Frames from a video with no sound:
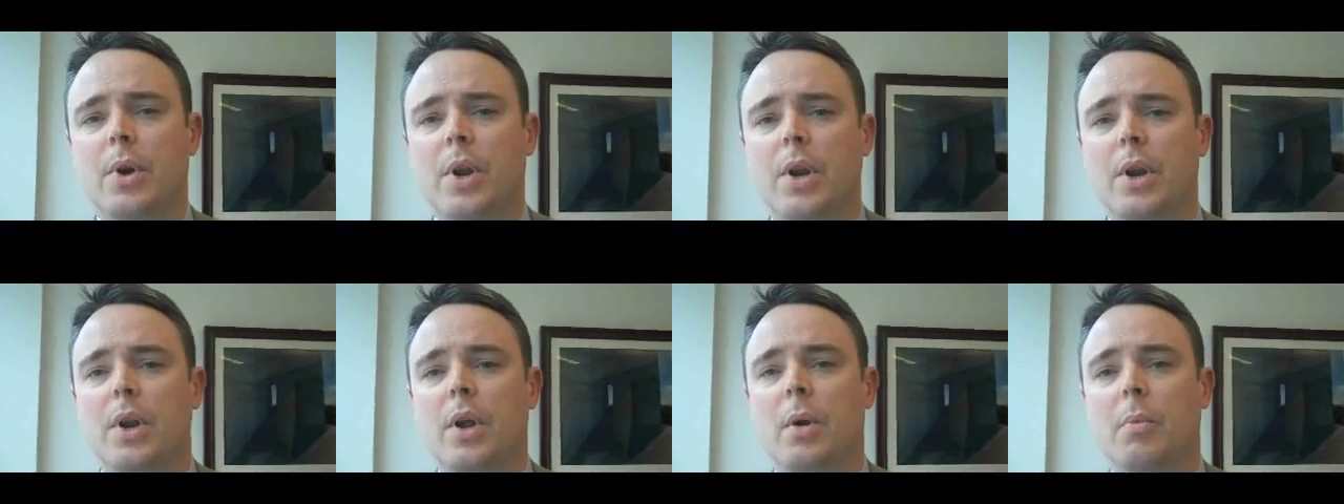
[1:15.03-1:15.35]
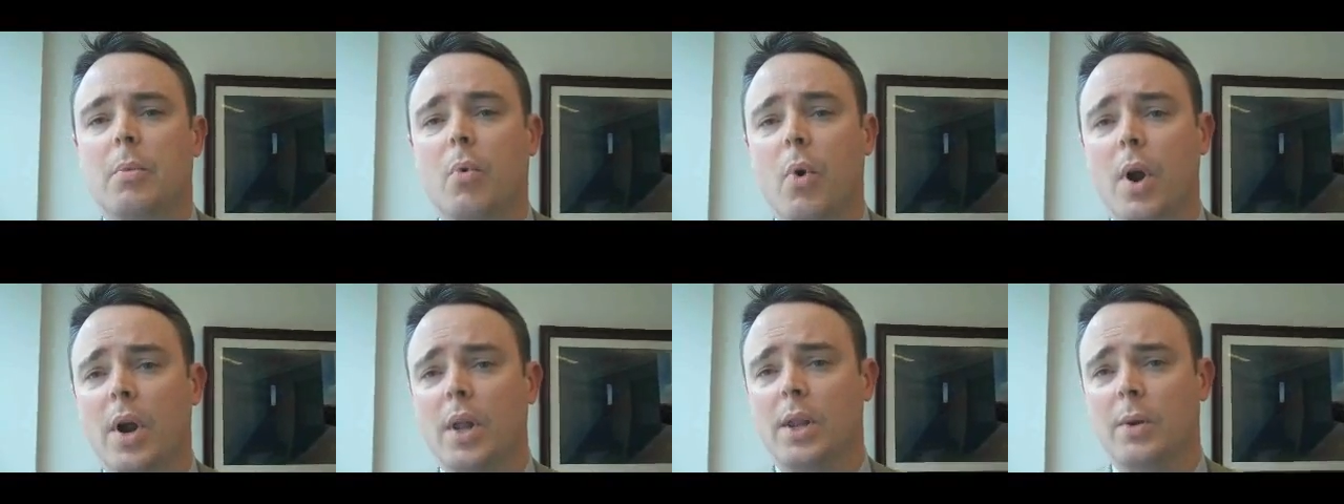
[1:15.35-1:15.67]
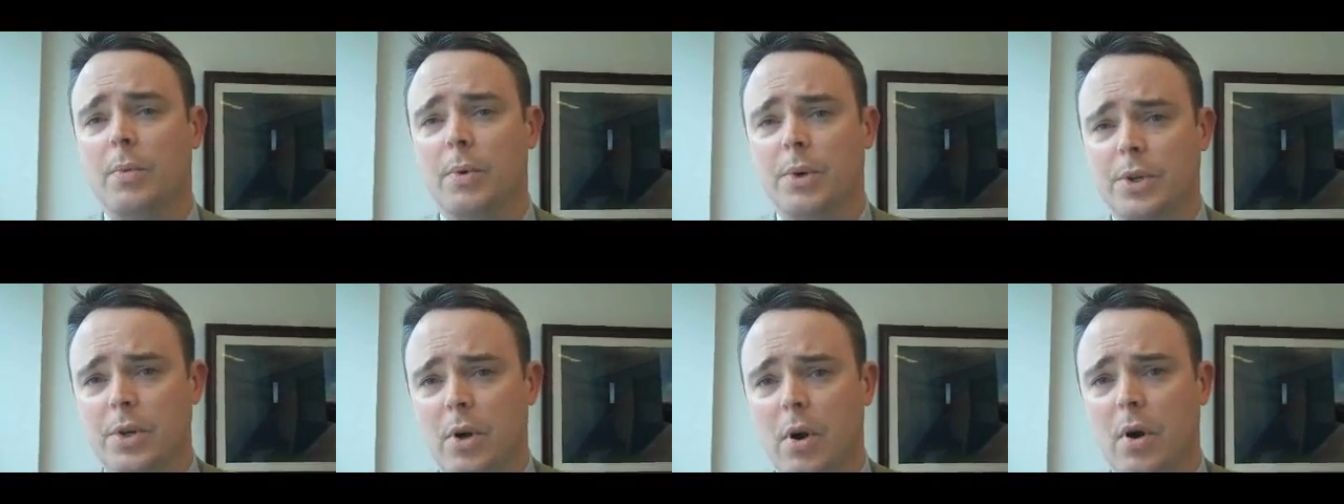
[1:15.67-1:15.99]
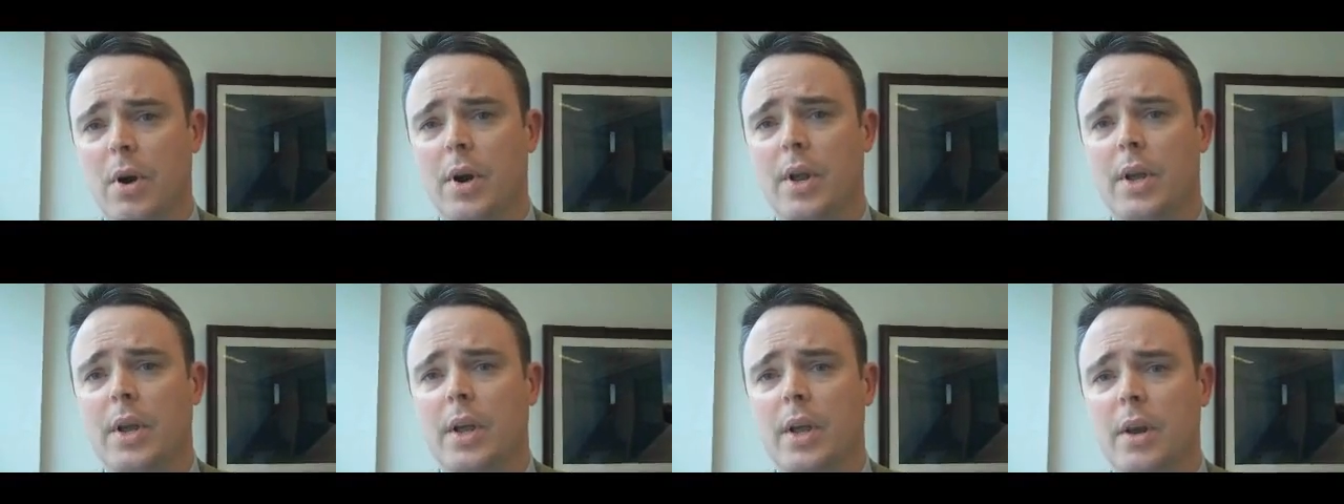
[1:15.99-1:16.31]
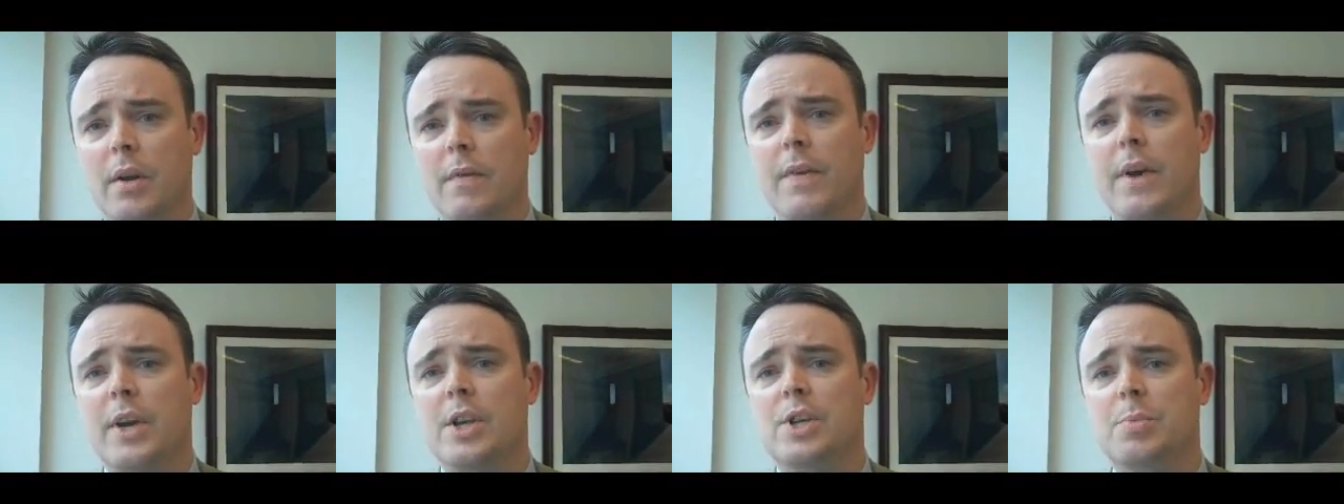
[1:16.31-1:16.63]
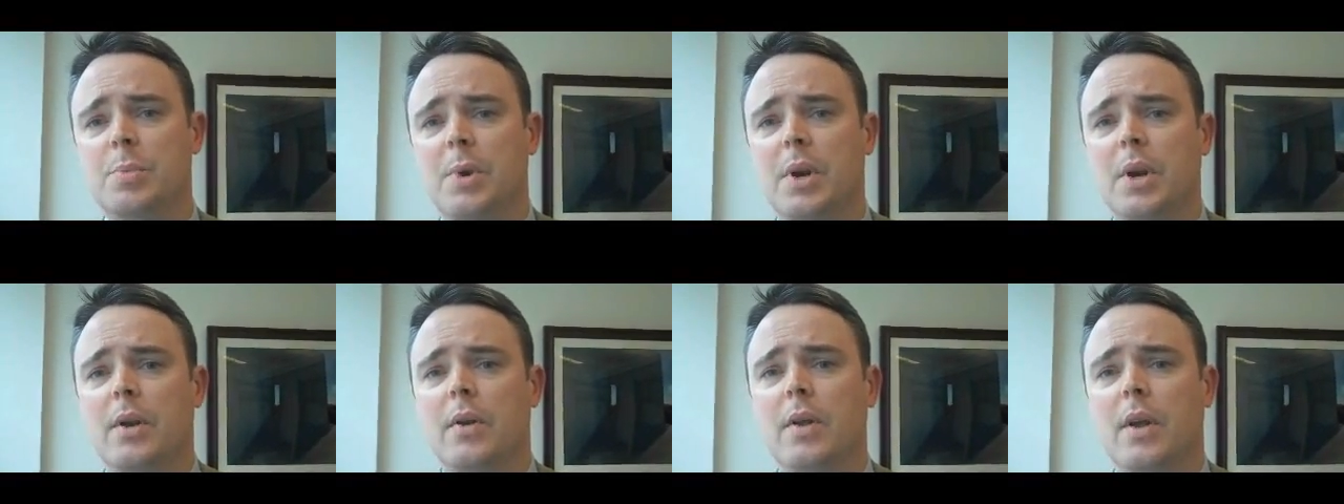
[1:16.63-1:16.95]
could end up greatly retarding
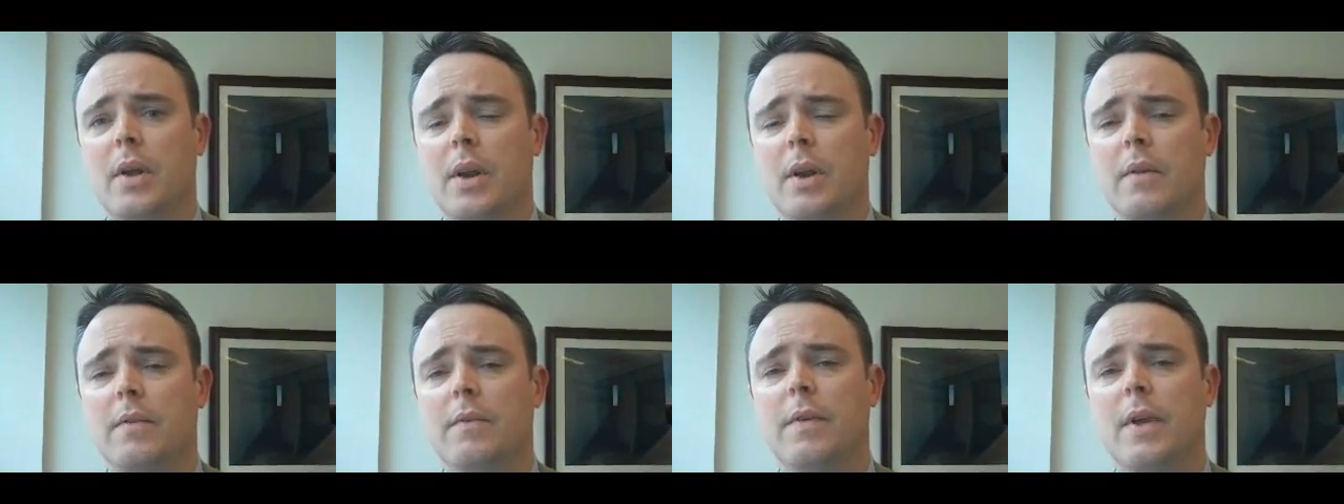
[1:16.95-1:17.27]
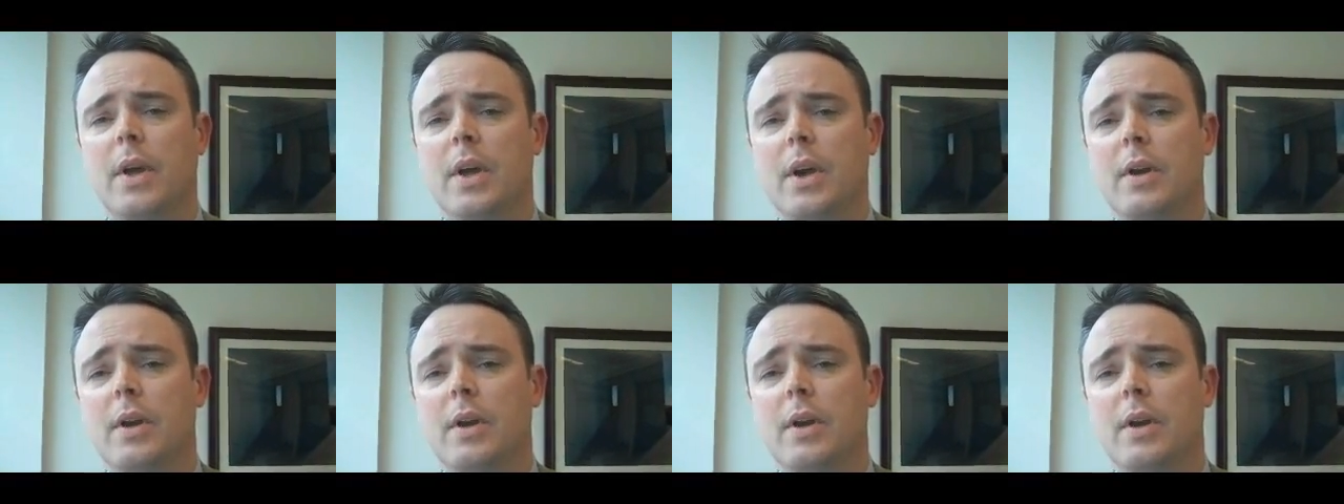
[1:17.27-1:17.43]
innovation and